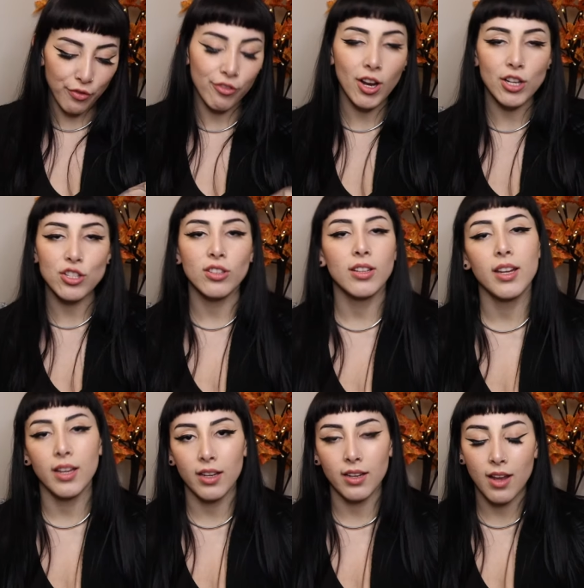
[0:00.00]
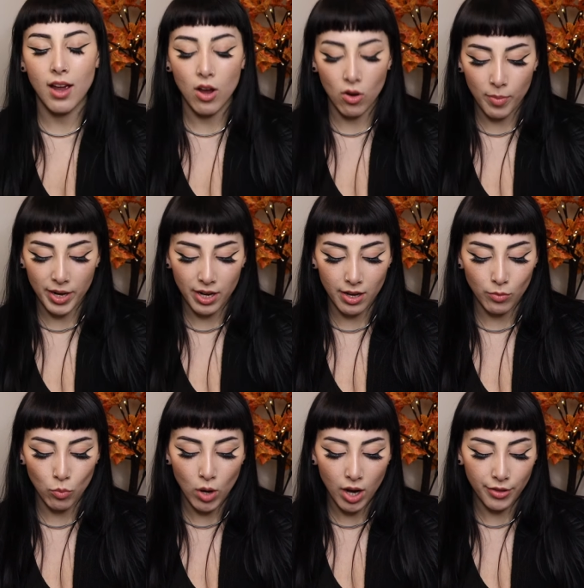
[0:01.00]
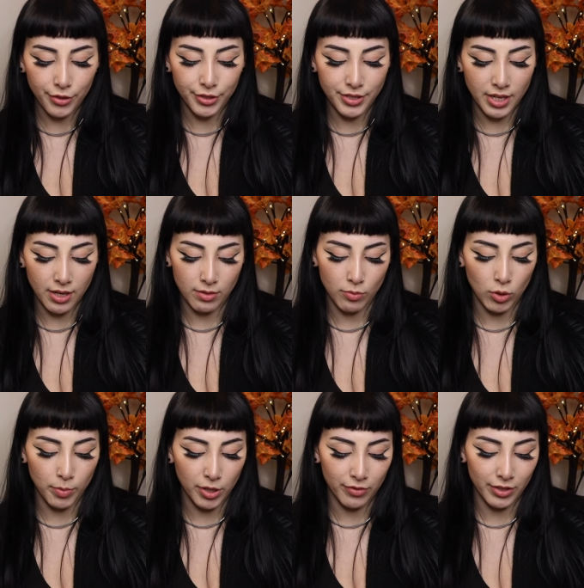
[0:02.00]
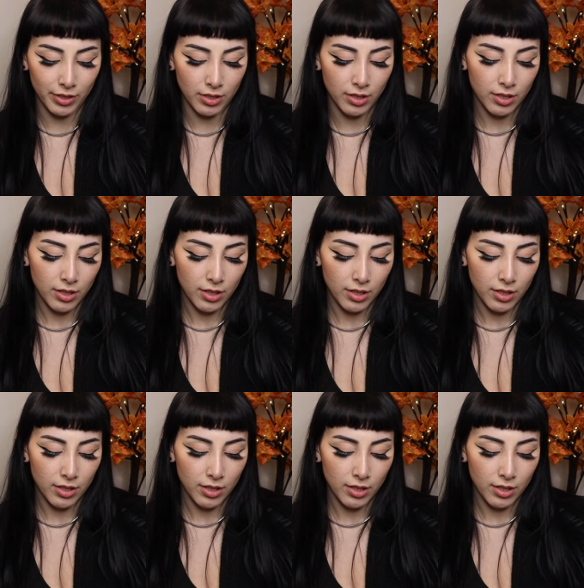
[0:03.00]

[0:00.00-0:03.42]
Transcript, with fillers: Fresh linen. Oh my God, what other scent is more perfect